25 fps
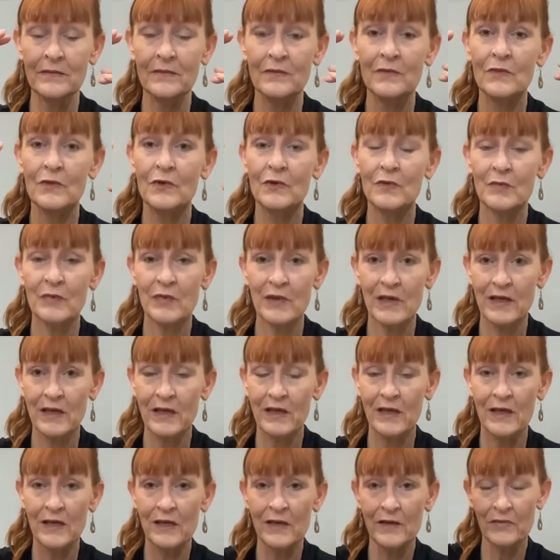Would
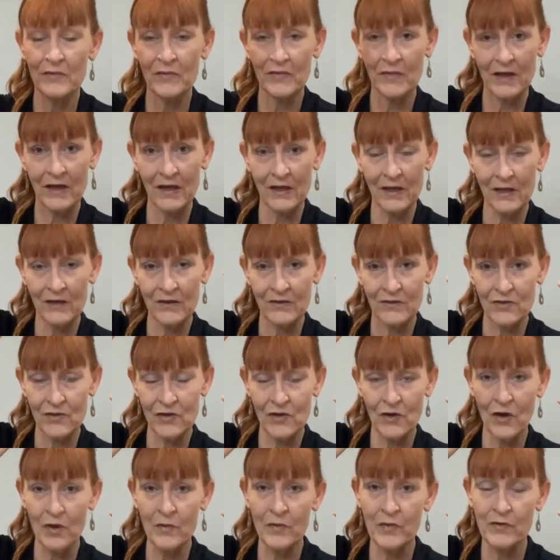be my
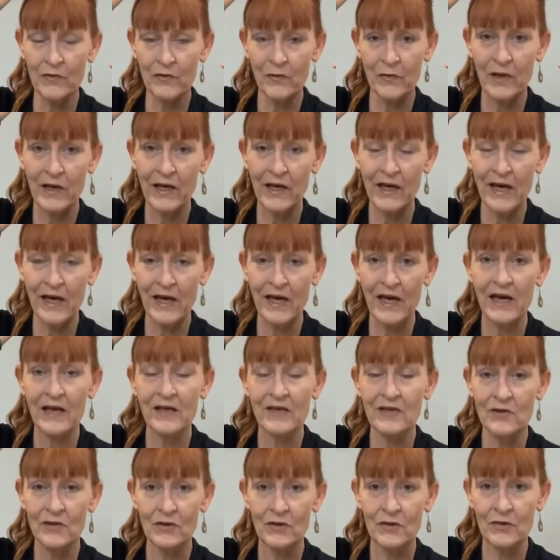top of my
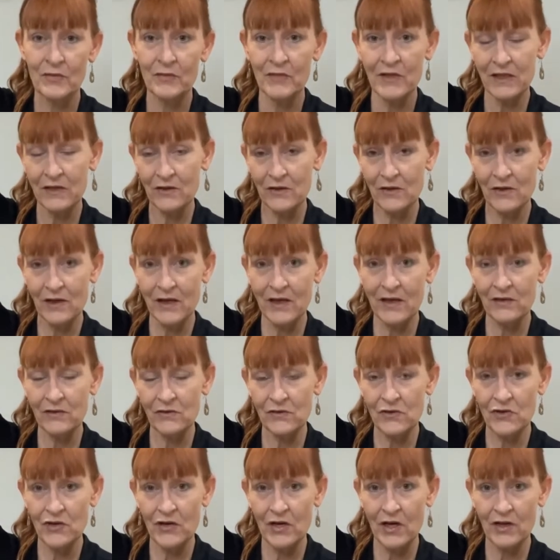head or my crown
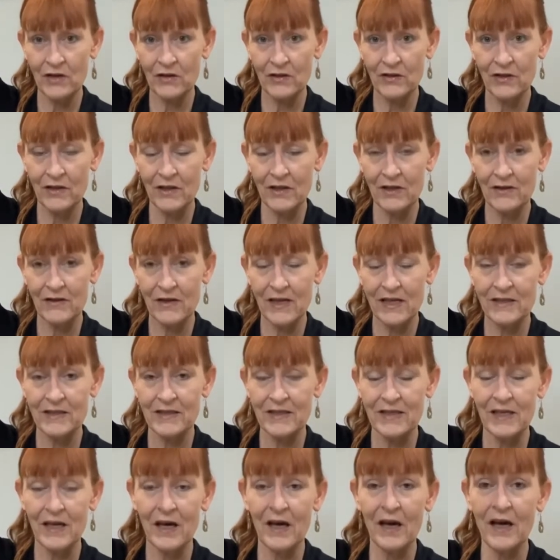chakra. That's
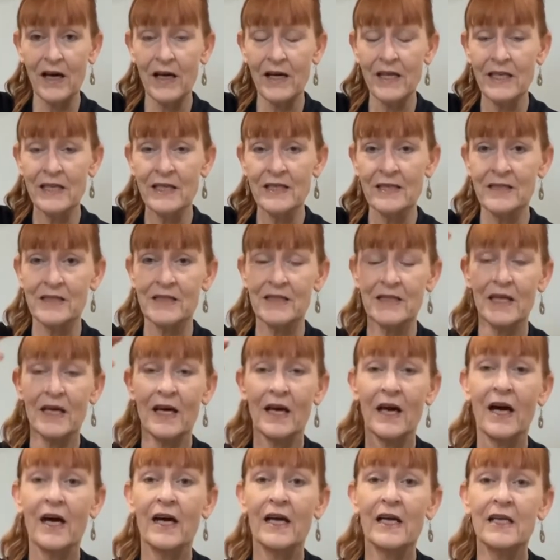the highest that
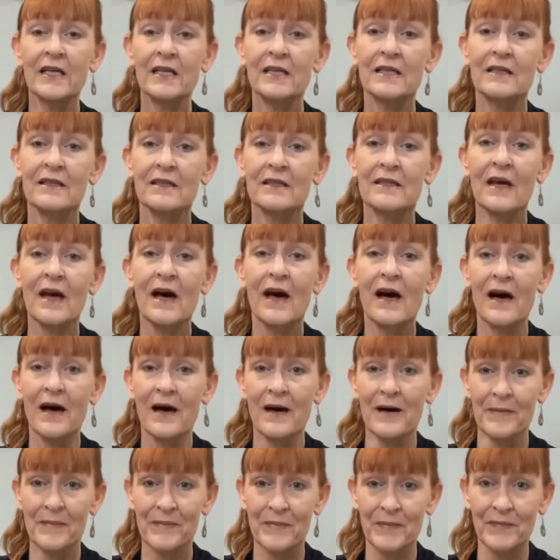I can
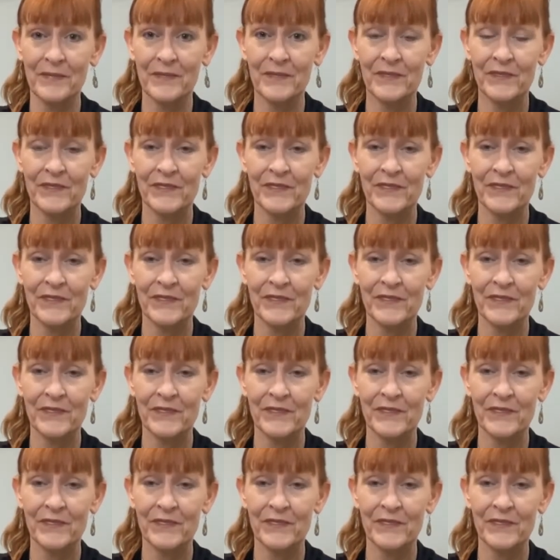hum.